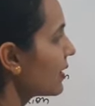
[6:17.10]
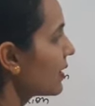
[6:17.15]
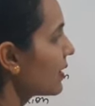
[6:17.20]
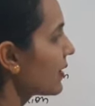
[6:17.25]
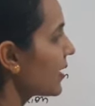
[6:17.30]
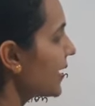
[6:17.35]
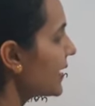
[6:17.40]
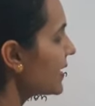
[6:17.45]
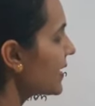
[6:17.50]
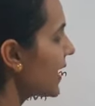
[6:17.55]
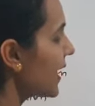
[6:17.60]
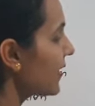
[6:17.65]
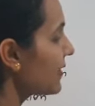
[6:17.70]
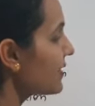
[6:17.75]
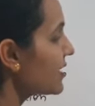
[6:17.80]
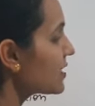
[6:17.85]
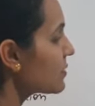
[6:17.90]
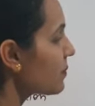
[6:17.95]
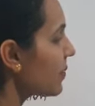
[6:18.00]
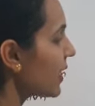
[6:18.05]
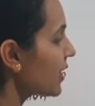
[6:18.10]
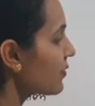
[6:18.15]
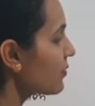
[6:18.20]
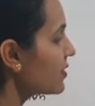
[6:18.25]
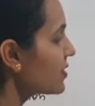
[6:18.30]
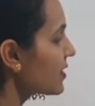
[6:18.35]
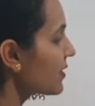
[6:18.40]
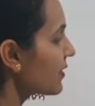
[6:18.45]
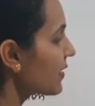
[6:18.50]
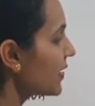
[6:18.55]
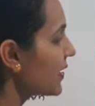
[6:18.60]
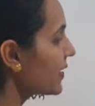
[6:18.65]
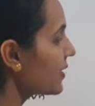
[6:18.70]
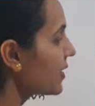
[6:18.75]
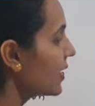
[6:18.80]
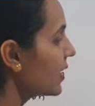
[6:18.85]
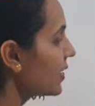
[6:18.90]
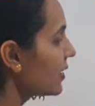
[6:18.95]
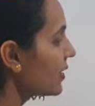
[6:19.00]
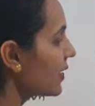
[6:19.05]
right? And this part will generate
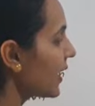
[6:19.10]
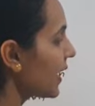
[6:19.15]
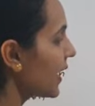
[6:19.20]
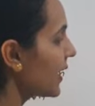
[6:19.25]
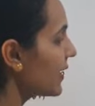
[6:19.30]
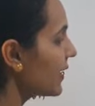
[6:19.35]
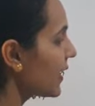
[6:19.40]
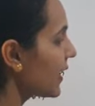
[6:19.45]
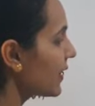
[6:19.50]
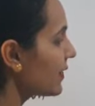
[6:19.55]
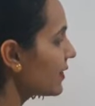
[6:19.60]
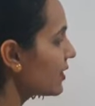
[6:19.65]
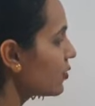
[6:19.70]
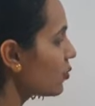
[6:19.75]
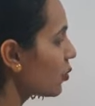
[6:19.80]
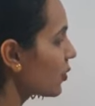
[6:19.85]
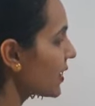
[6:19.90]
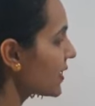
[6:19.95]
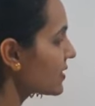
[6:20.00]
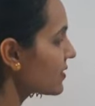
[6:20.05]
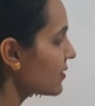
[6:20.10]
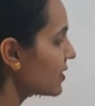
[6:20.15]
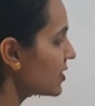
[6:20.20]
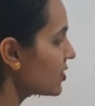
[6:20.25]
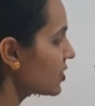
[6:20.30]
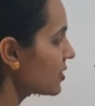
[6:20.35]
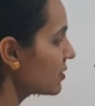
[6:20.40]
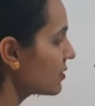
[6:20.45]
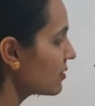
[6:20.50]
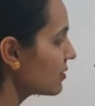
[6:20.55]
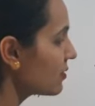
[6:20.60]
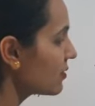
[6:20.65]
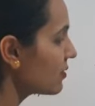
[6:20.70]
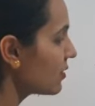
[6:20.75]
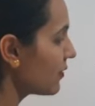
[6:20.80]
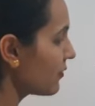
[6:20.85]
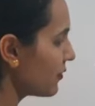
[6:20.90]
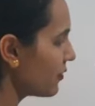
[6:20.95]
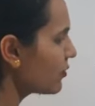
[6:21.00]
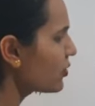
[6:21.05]
the head and the thorax region
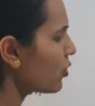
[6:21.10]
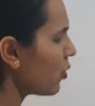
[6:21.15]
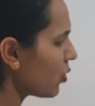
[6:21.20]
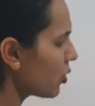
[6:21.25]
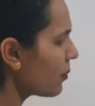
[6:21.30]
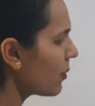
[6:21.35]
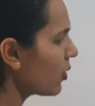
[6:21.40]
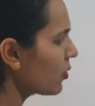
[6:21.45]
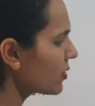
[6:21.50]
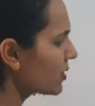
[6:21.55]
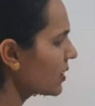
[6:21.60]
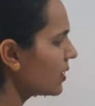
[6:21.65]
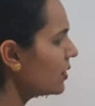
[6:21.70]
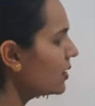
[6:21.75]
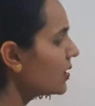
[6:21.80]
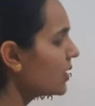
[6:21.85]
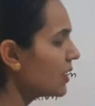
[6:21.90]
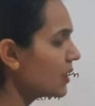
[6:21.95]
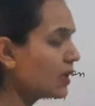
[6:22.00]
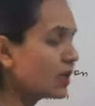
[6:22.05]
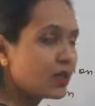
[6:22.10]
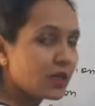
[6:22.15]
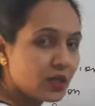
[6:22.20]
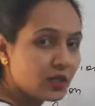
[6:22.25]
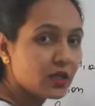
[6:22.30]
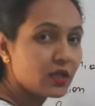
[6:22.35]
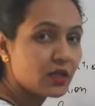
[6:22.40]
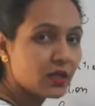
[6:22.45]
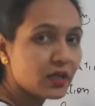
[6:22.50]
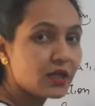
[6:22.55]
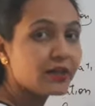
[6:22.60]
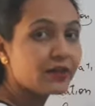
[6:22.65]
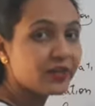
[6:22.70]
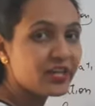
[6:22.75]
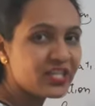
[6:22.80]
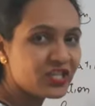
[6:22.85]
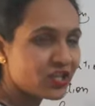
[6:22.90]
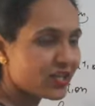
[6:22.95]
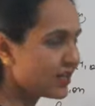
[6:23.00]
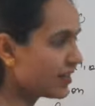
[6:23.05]
if you talk about the
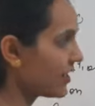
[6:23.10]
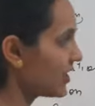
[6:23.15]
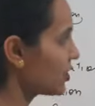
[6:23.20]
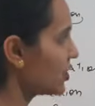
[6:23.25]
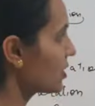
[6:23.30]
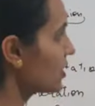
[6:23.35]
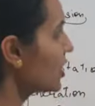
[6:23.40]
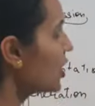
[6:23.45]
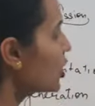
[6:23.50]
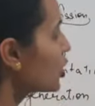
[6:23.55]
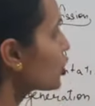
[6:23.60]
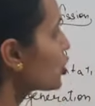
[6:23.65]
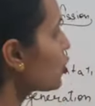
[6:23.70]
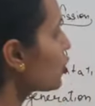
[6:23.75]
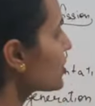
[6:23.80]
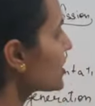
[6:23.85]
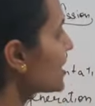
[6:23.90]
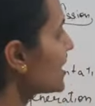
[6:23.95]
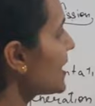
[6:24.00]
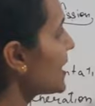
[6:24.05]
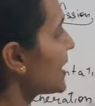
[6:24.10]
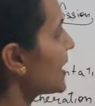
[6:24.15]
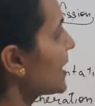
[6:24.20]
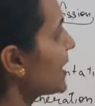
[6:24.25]
regeneration. So see,